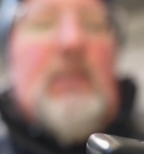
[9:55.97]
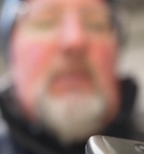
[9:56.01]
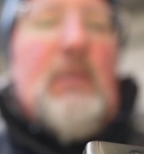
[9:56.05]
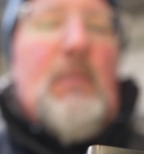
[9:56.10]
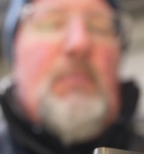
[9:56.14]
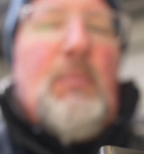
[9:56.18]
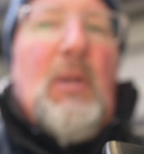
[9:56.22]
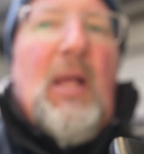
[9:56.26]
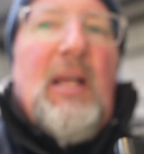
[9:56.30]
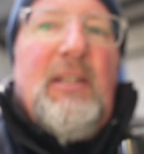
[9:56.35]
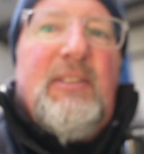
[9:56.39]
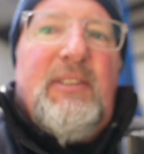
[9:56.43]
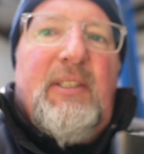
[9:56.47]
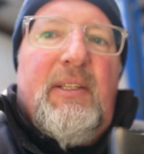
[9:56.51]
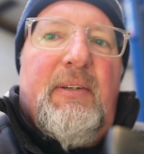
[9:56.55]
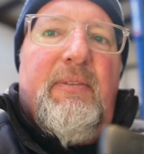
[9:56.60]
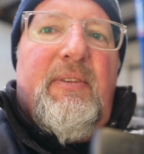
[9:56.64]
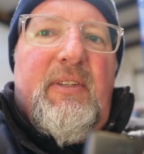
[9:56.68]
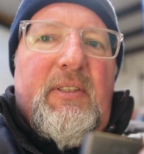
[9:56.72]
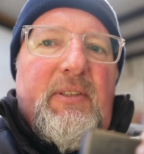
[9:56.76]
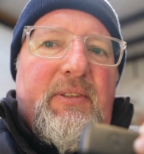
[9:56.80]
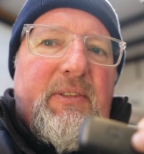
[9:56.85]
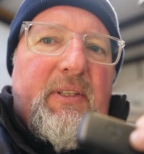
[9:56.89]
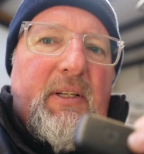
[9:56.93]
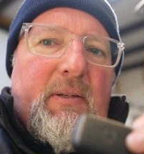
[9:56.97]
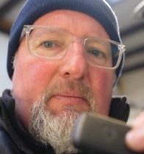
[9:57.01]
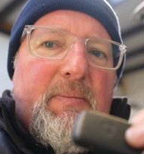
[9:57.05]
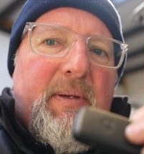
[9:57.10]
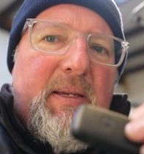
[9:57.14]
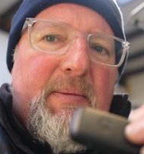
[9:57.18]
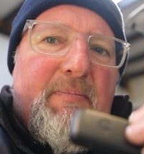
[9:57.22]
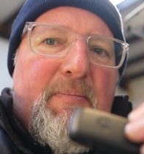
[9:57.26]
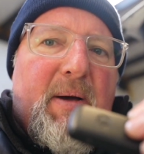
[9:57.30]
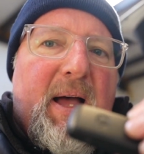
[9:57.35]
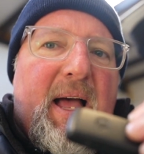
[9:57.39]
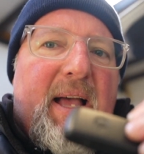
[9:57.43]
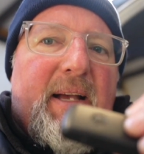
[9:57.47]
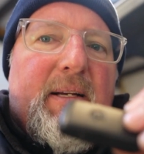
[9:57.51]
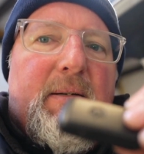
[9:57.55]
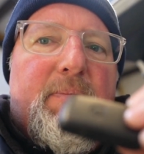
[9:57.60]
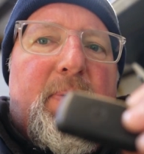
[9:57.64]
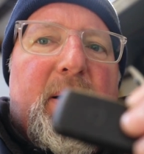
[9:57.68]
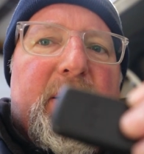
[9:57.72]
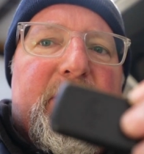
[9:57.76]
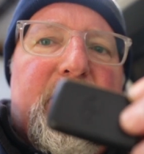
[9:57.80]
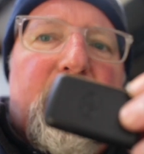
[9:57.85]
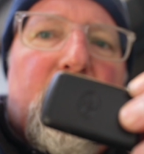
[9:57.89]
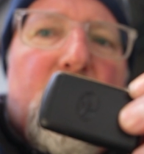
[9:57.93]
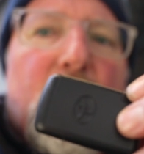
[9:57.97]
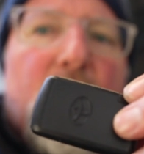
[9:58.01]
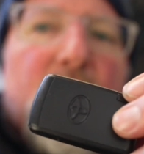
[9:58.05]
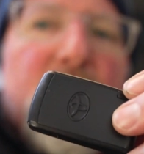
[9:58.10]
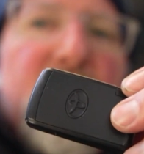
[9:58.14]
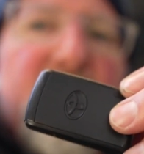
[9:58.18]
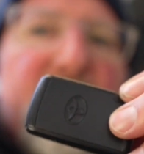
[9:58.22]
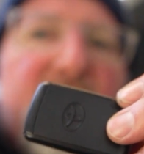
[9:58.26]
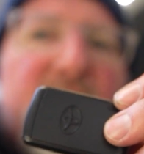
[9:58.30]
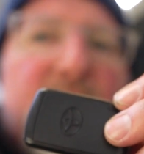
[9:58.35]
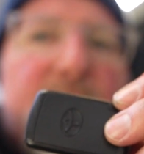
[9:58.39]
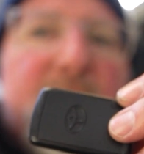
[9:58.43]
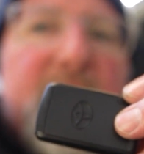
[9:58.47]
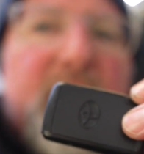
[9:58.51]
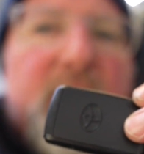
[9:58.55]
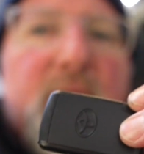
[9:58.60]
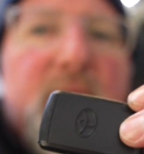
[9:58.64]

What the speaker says: The plastic will still be back, but the logo will be